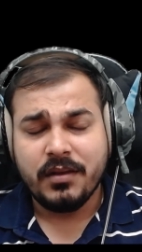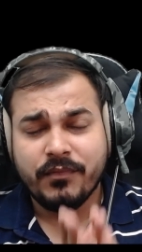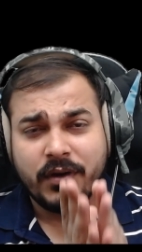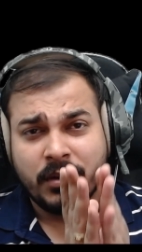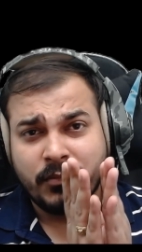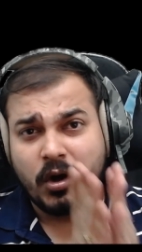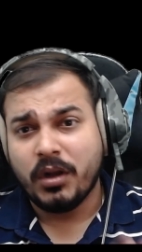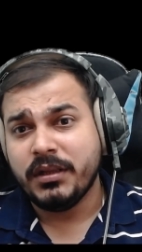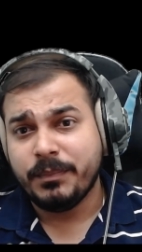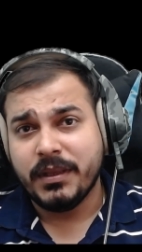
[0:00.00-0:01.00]
from
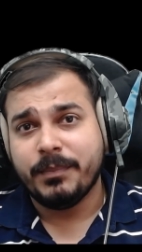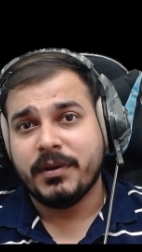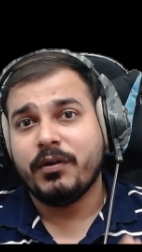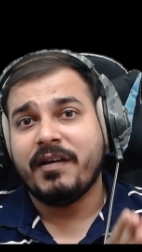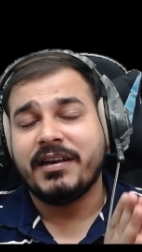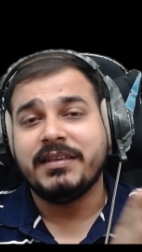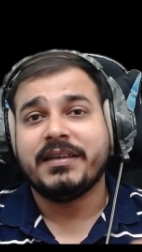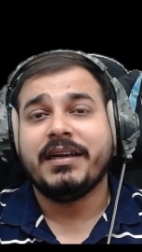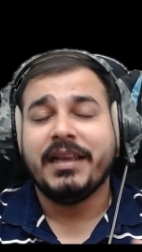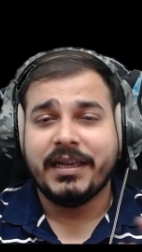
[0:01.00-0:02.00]
all the people who have
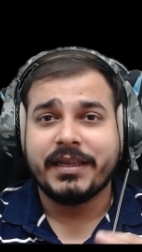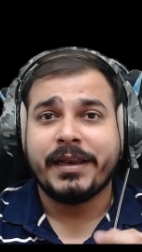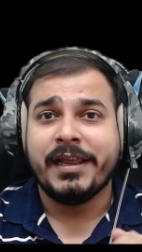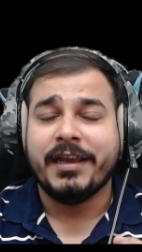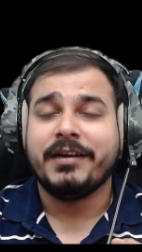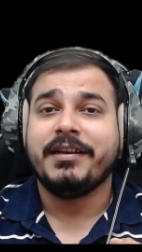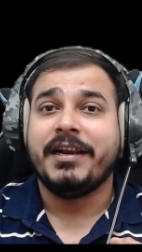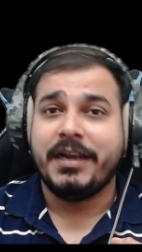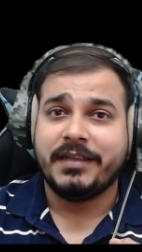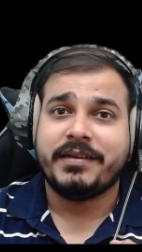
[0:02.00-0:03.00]
recently cleared their
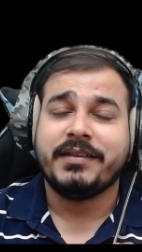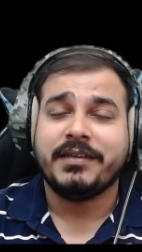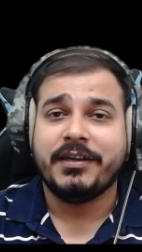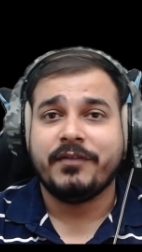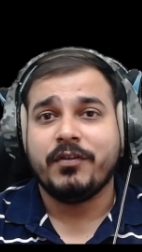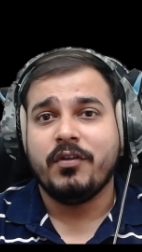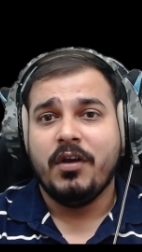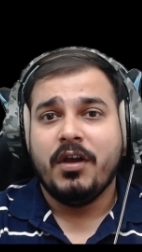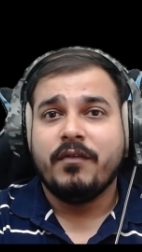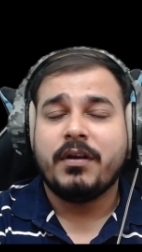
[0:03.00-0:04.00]
data science interview
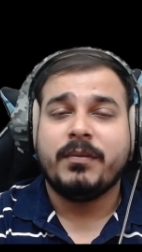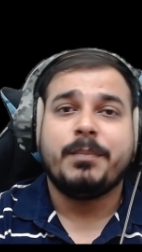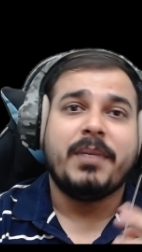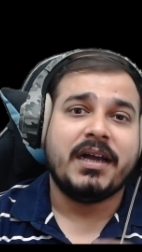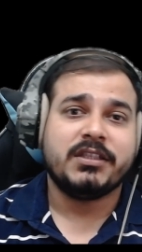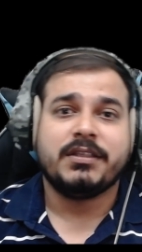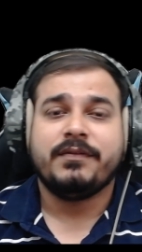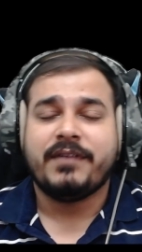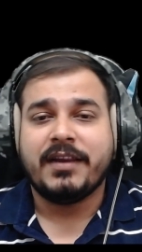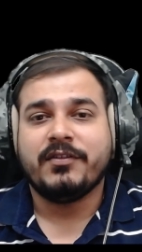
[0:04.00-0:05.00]
from the past
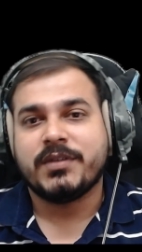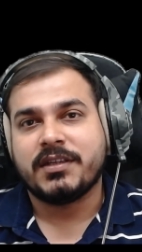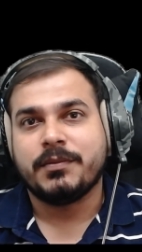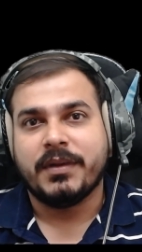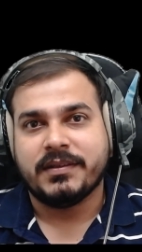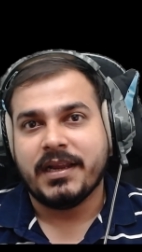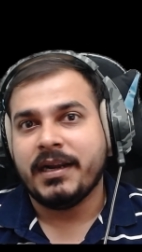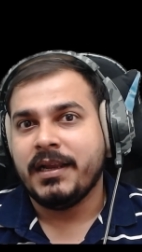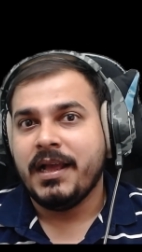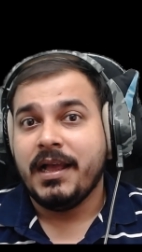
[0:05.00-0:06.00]
5 to 6 months.
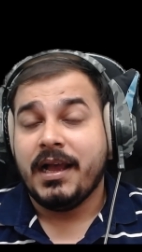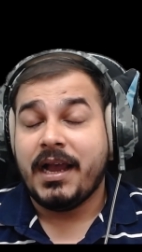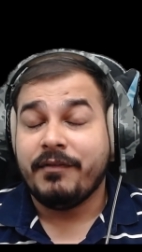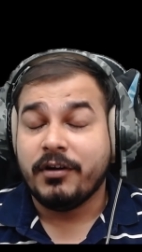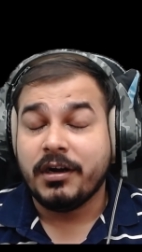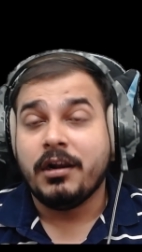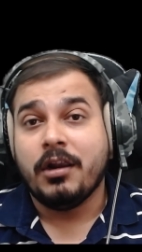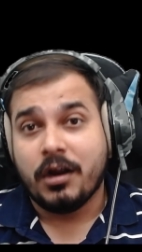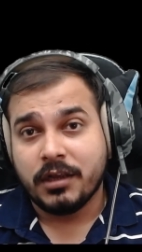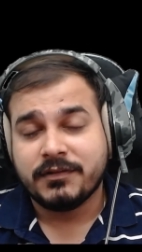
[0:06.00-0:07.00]
And I've heard a
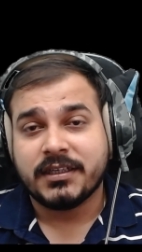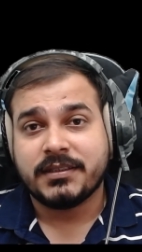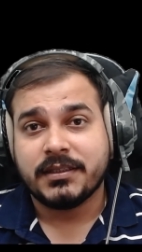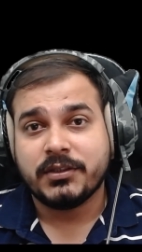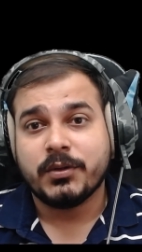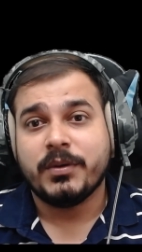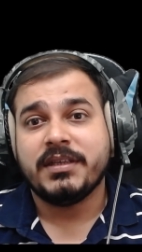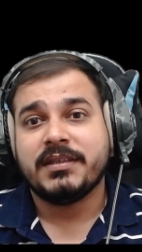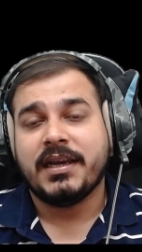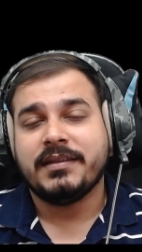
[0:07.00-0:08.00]
lot of success
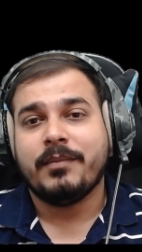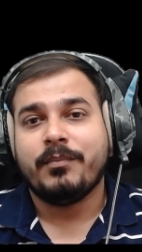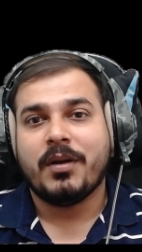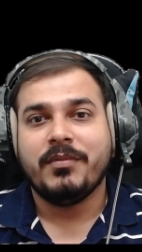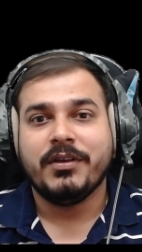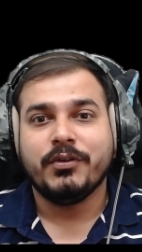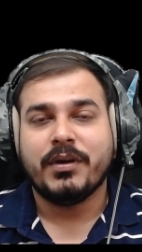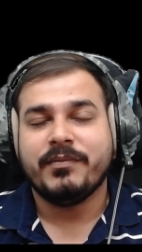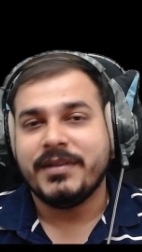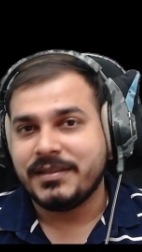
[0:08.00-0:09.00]
stories, guys, and probably you
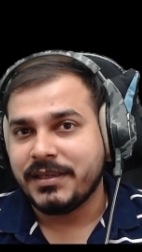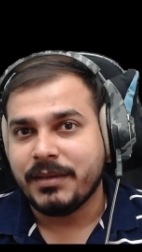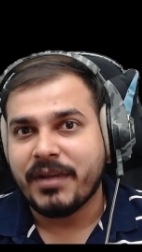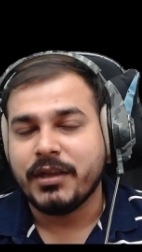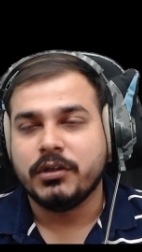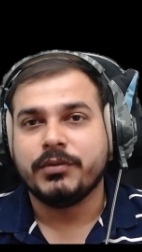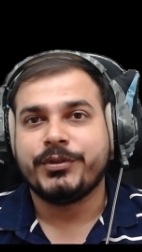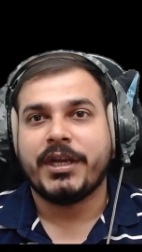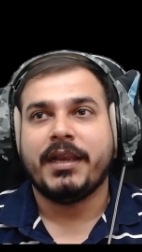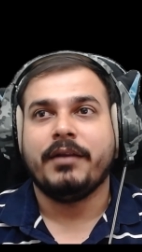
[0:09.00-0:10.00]
have been seeing my YouTube
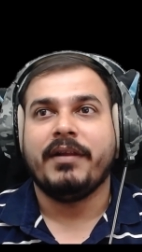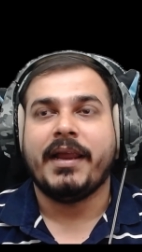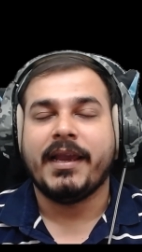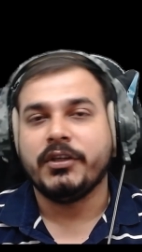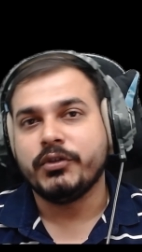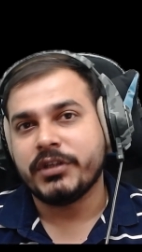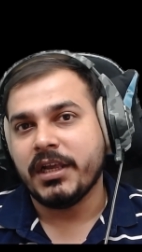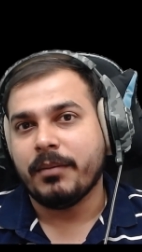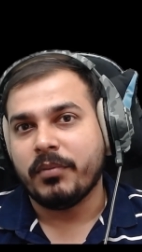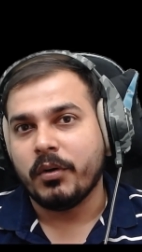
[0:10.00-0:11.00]
channel where I usually
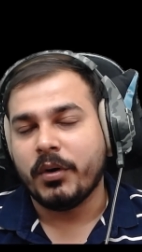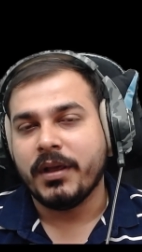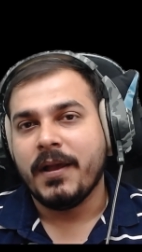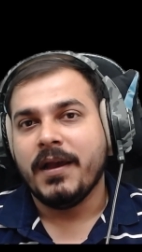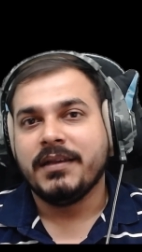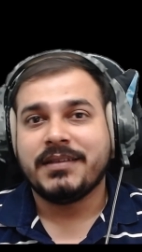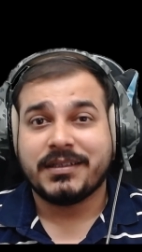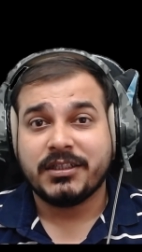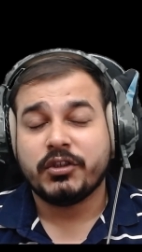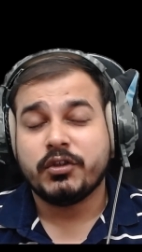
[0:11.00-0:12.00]
upload
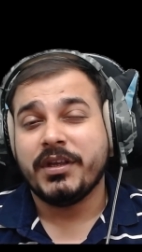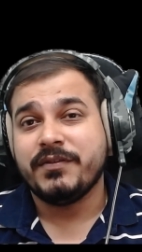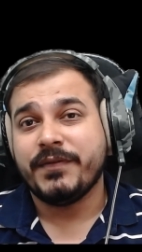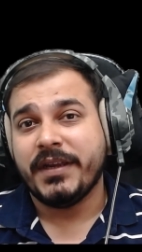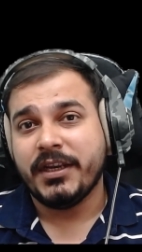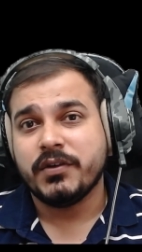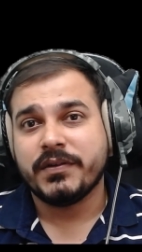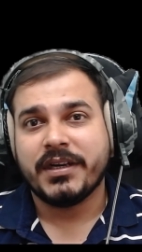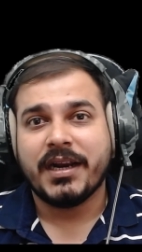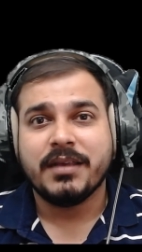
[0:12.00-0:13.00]
success stories
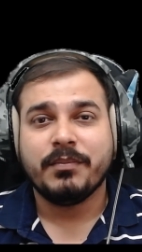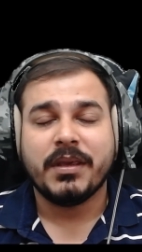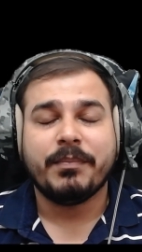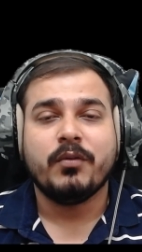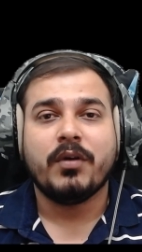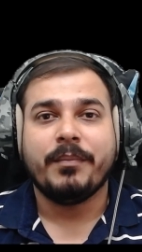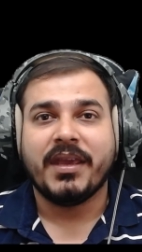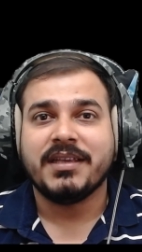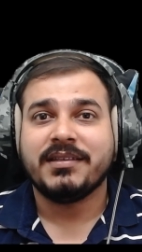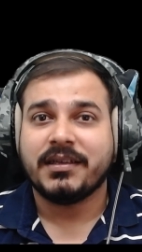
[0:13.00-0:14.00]
videos regarding people who are
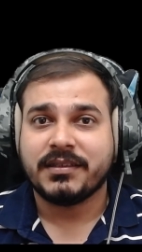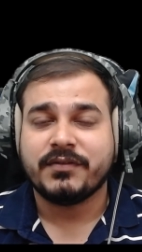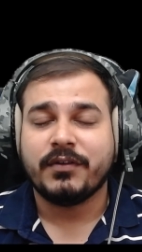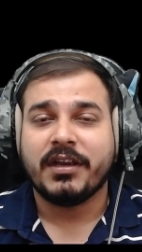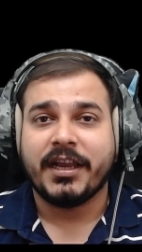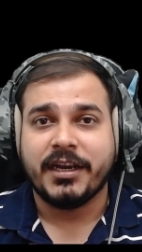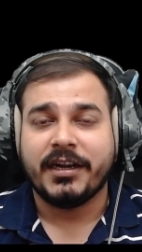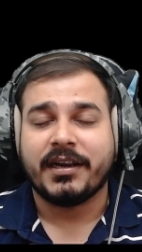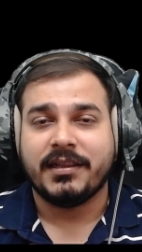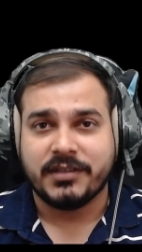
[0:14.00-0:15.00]
making successful career
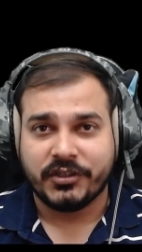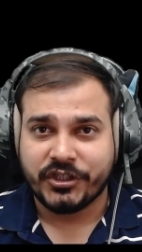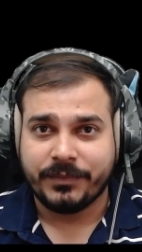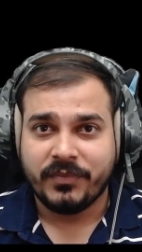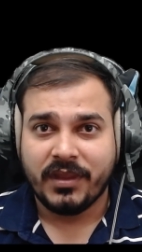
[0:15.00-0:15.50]
transition.